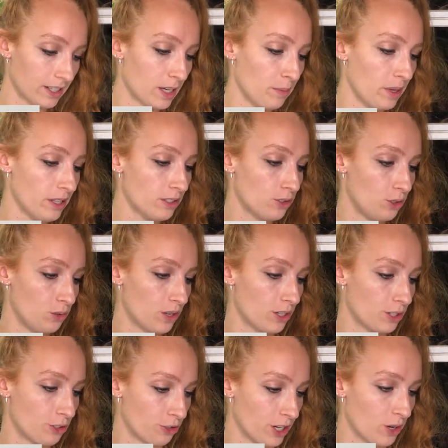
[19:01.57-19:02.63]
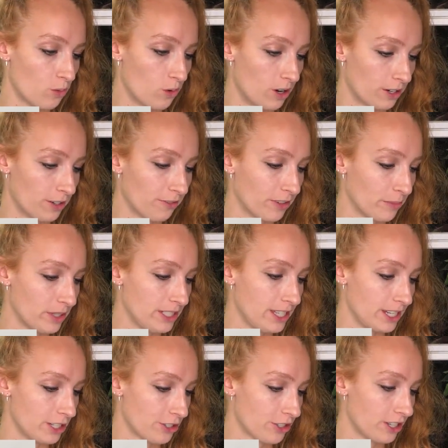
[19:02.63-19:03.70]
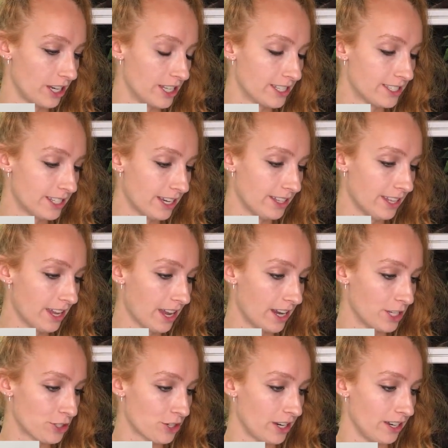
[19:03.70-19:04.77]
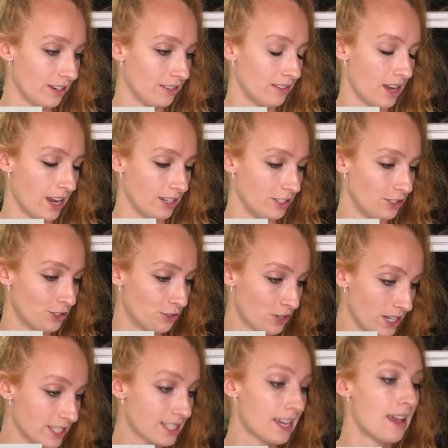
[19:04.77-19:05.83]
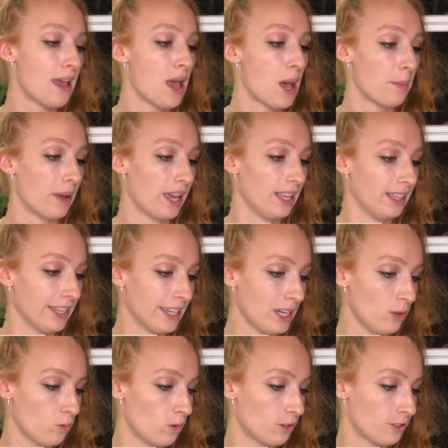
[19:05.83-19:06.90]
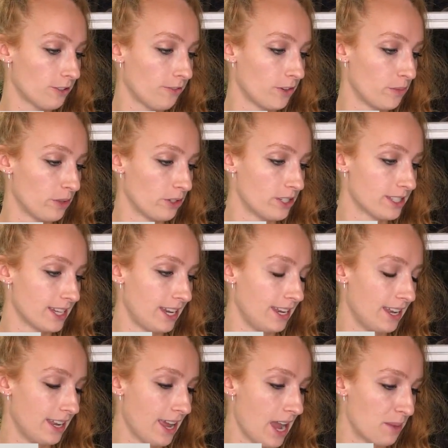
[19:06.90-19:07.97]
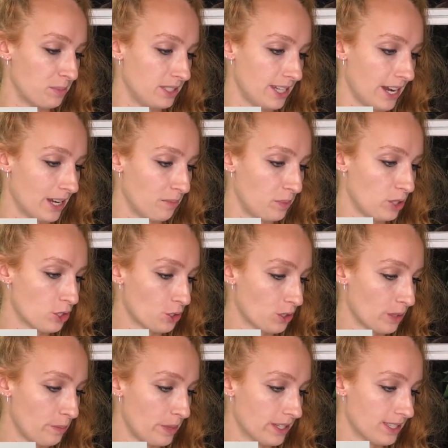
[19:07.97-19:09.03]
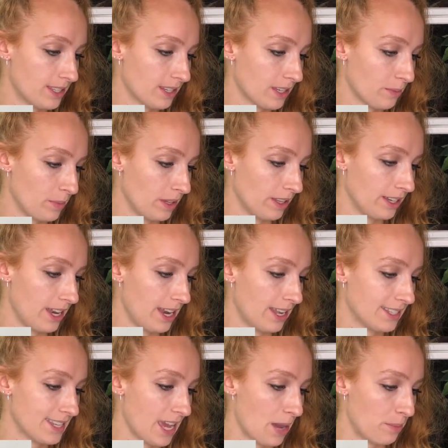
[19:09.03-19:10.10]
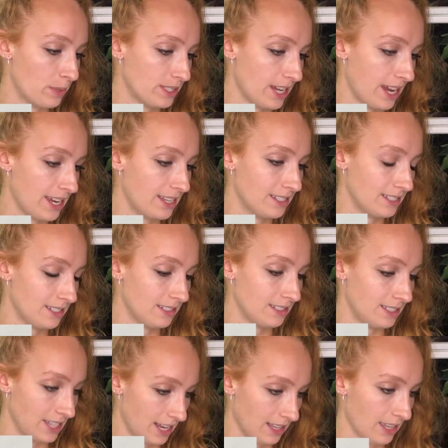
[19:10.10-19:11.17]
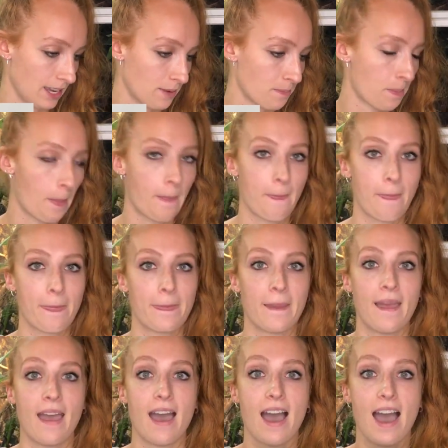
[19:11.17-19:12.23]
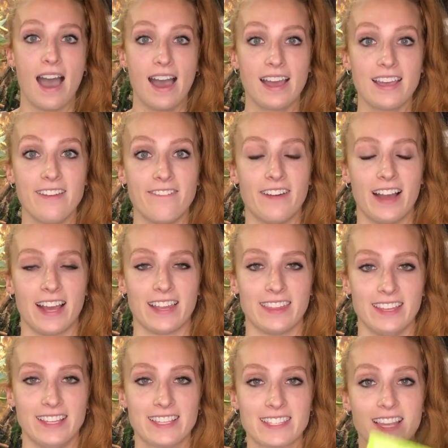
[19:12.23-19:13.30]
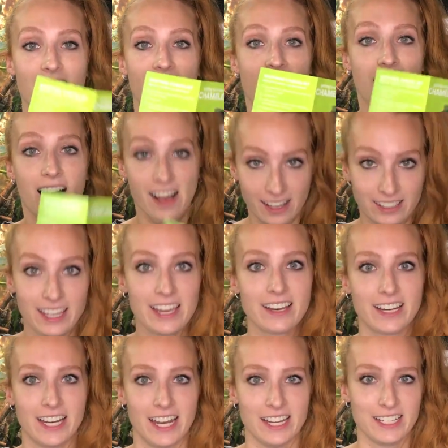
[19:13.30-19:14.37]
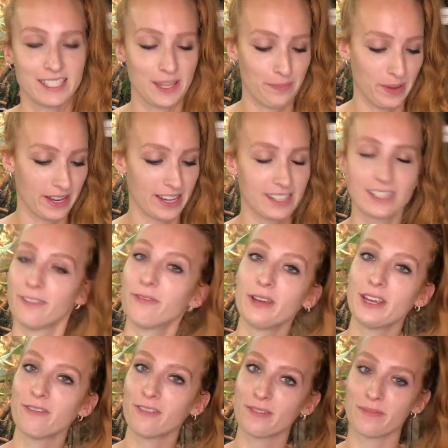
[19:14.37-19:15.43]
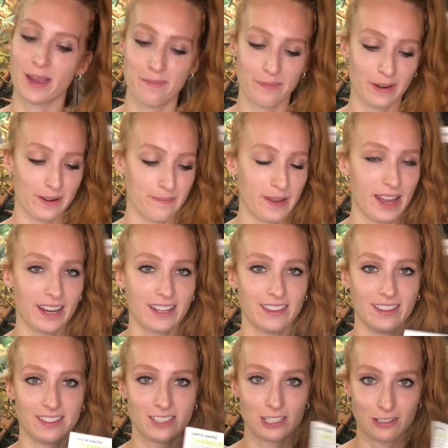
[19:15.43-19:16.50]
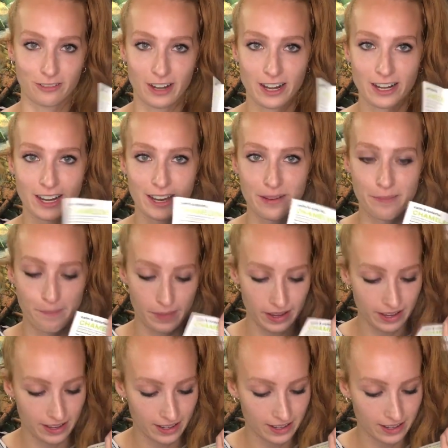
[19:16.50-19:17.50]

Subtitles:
Chameleons do not drink water from a dish. Instead, they hydrate by licking water from their skin and habitat. Be sure to mist the chameleon in its habitat daily. I find this hilarious because if we remember back in the Terrarium,